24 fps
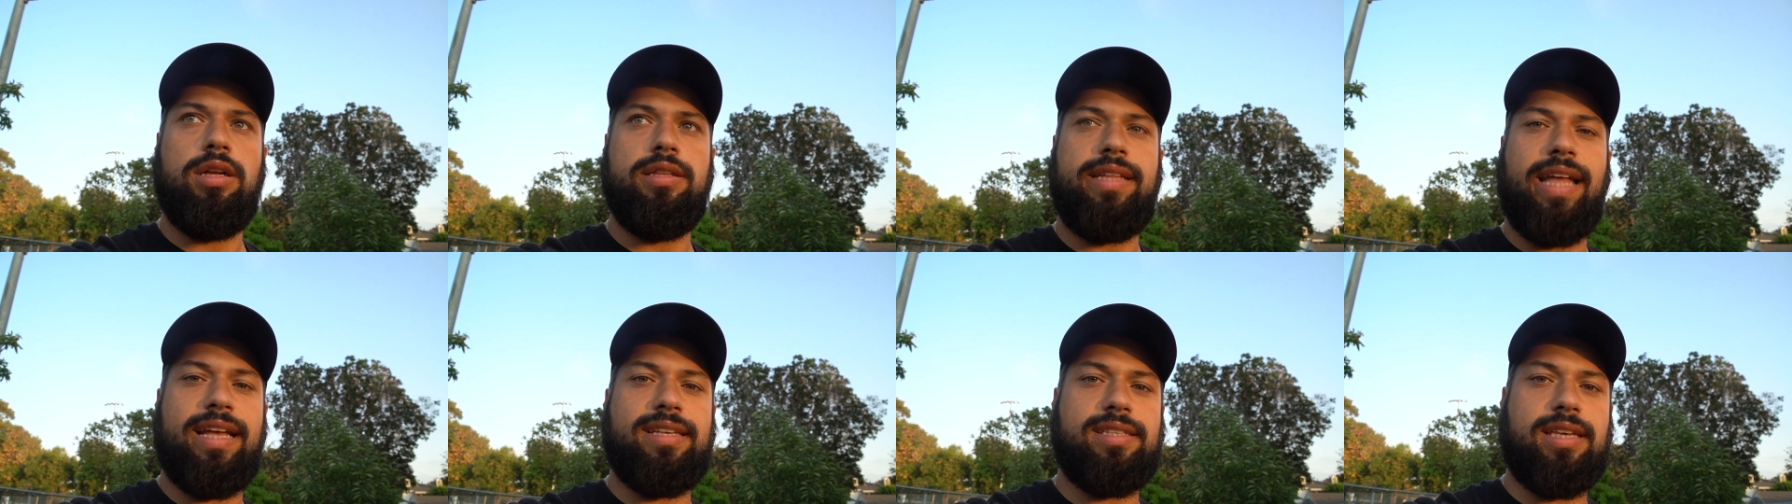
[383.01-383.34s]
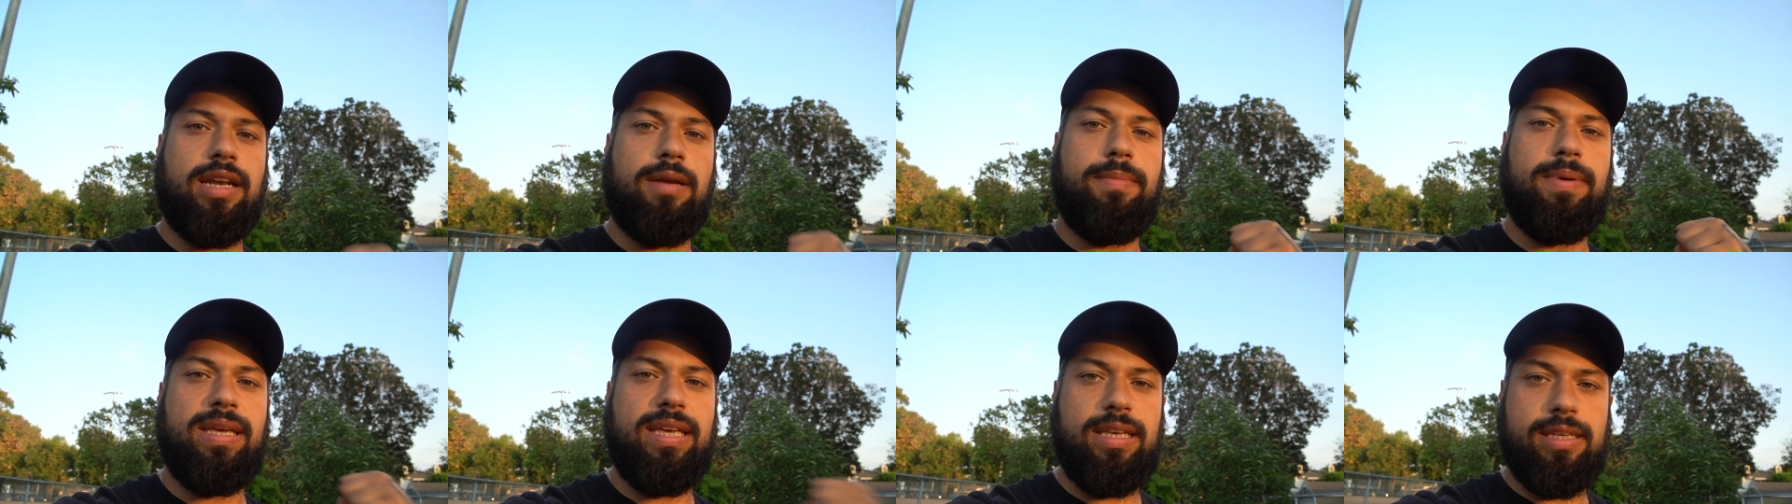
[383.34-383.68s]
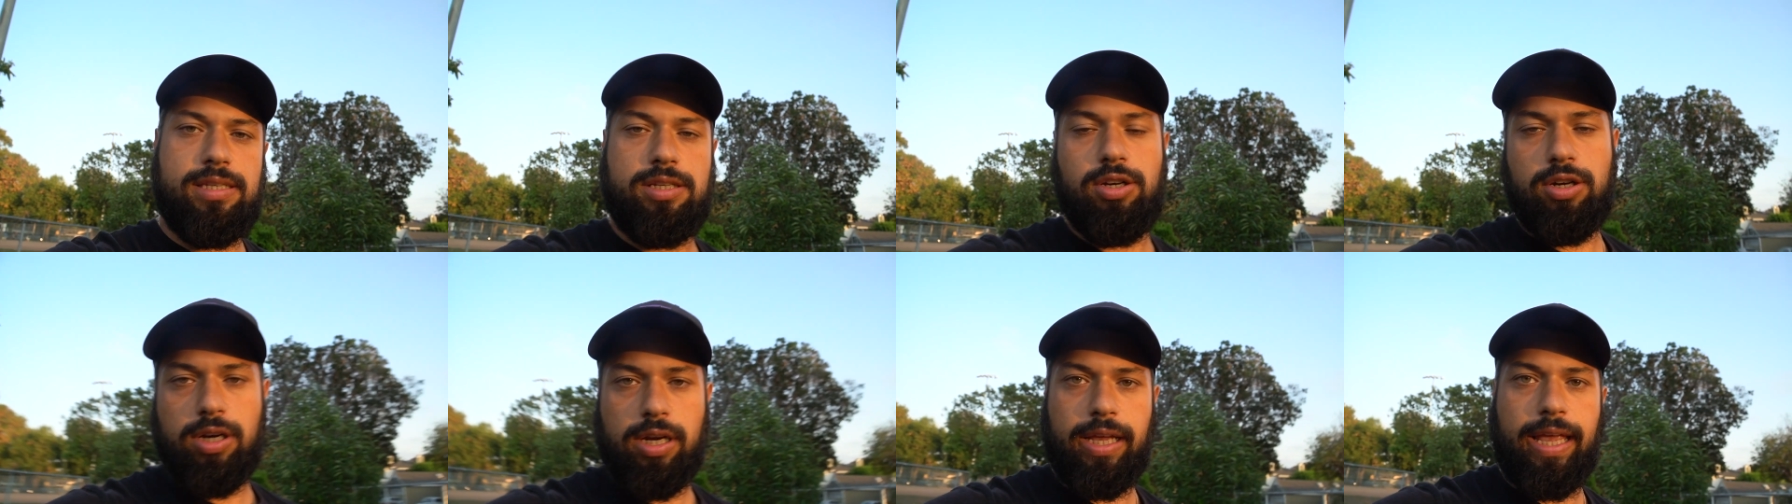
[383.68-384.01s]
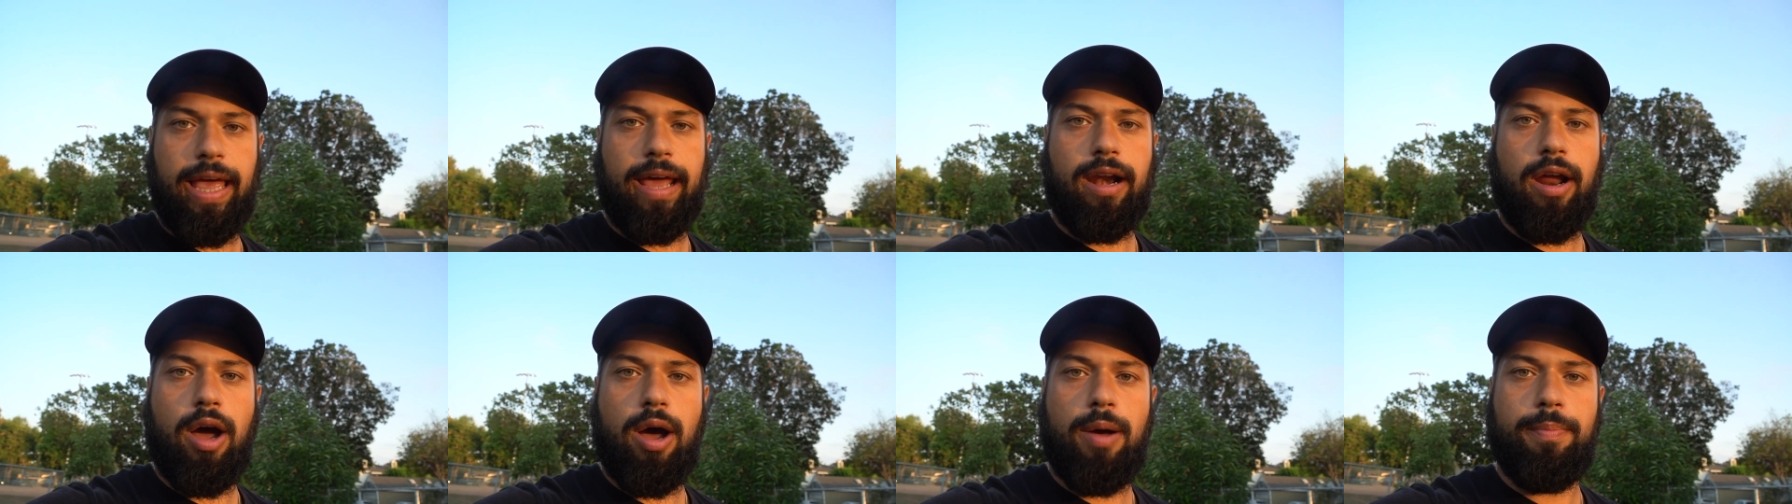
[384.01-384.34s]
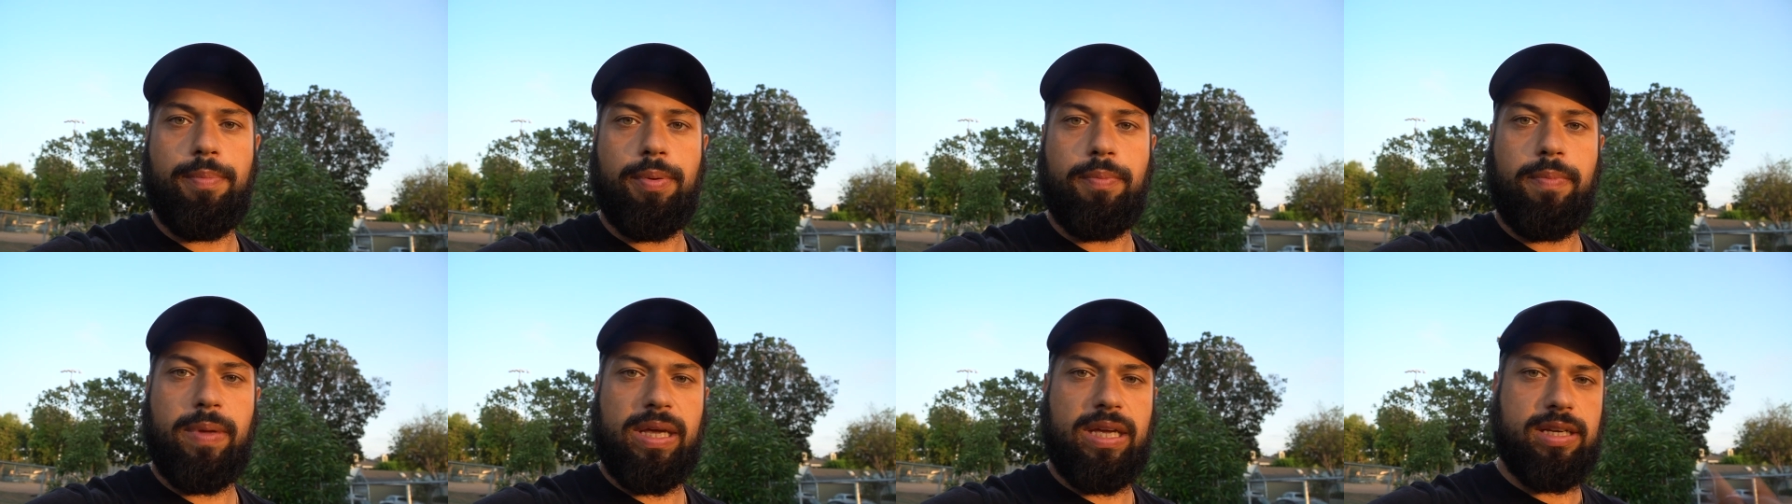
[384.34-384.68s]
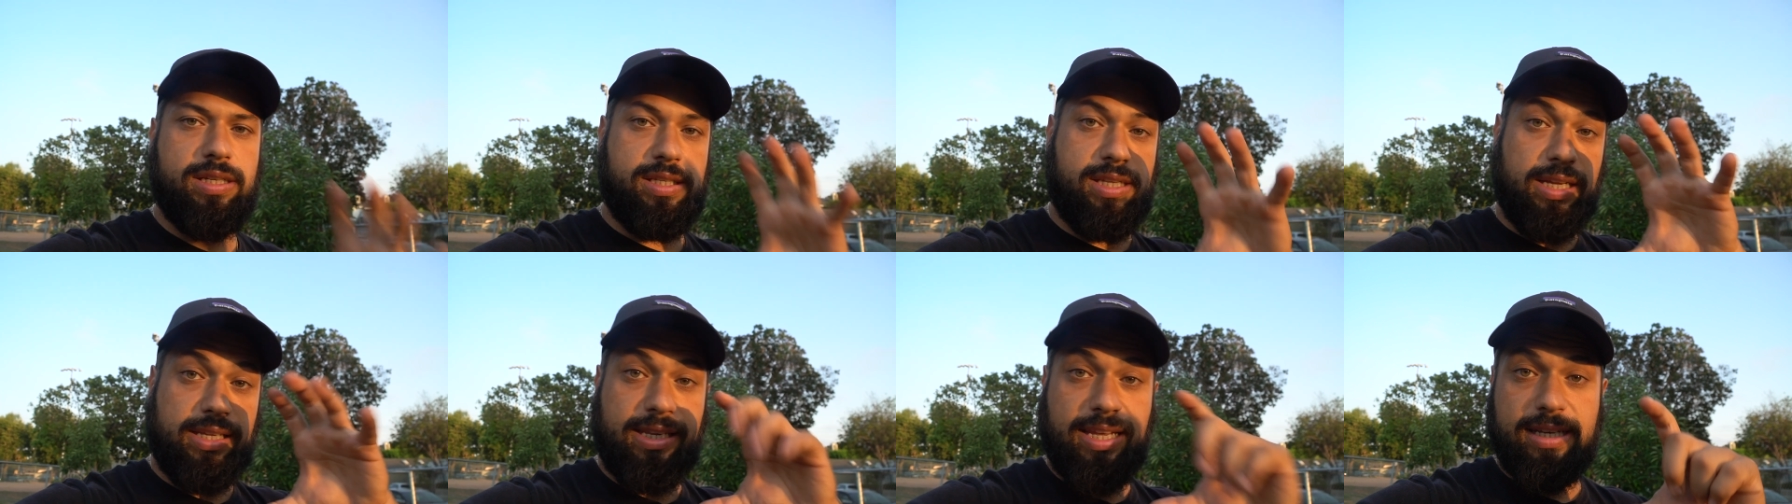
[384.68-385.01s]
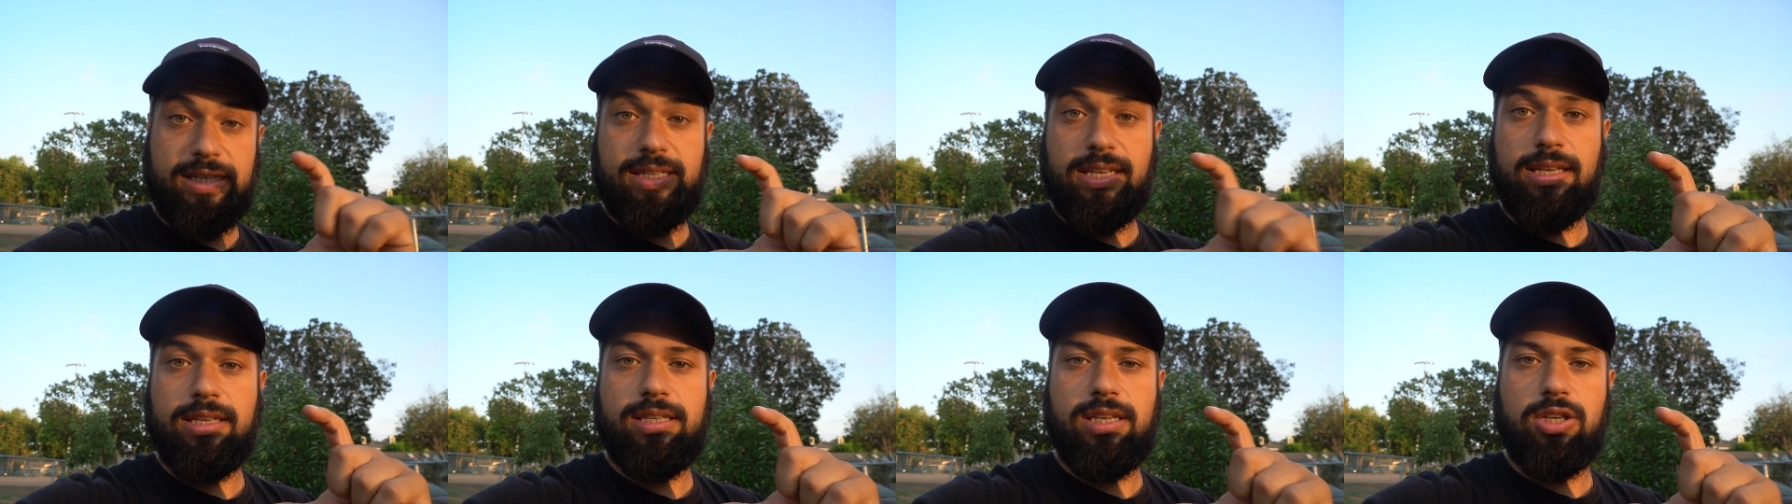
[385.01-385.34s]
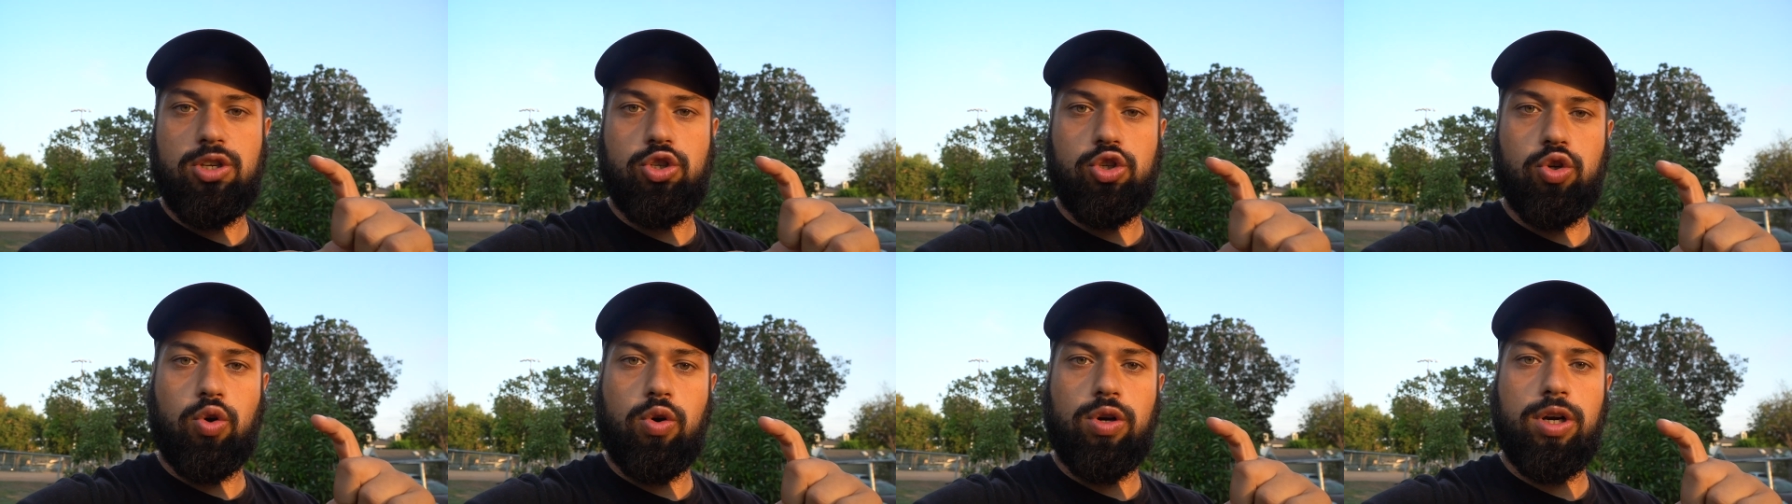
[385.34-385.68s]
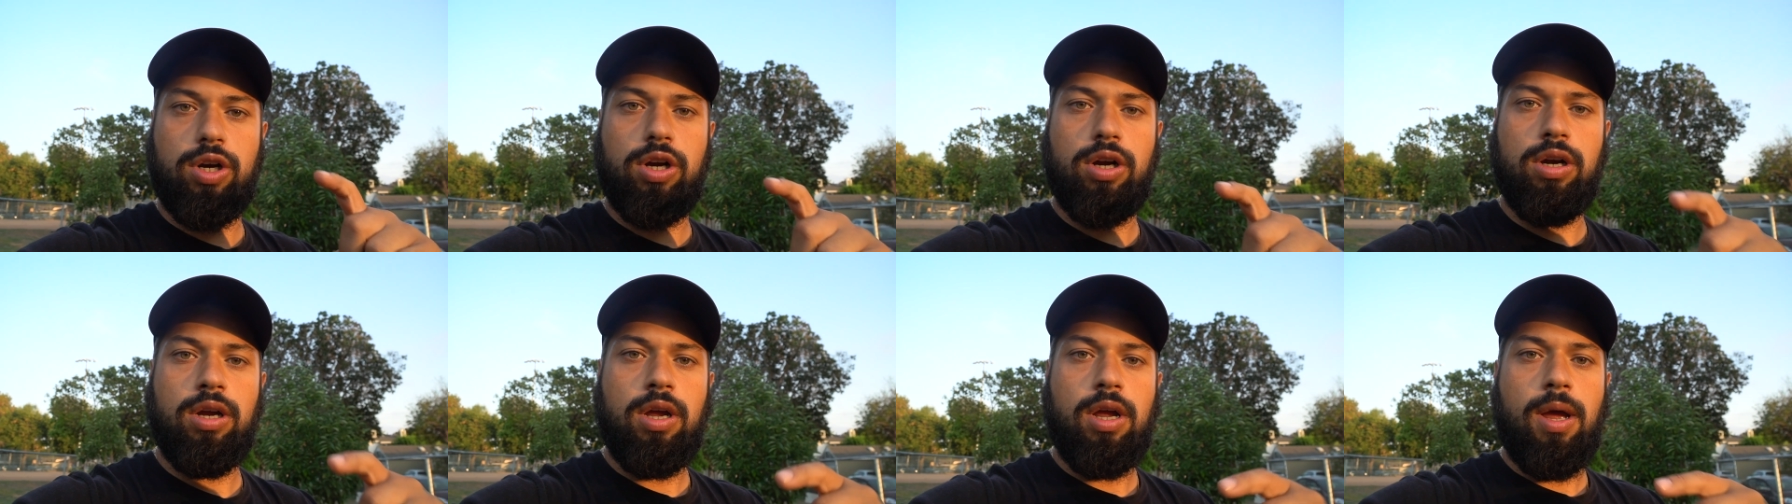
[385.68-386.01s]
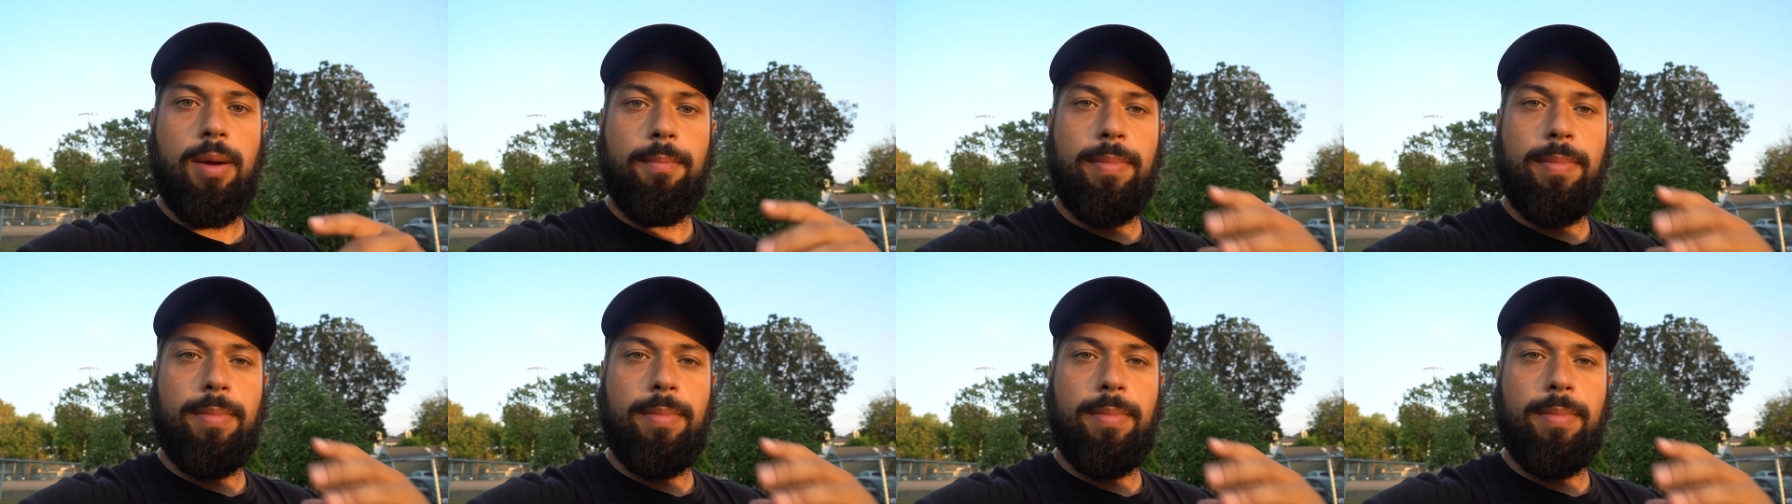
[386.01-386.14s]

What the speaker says: that's gonna be easier to get up because the distance is shorter,